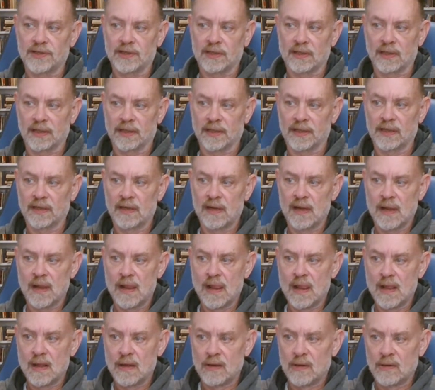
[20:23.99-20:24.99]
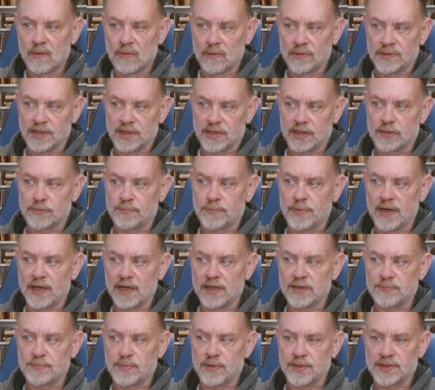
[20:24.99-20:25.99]
Tully, was
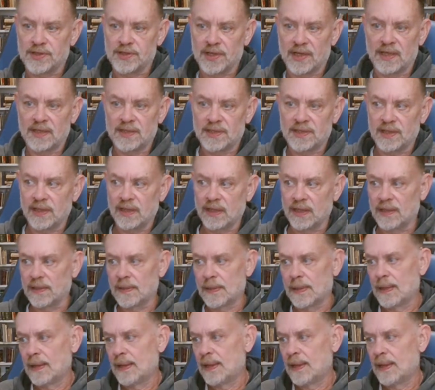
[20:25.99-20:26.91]
expressed precisely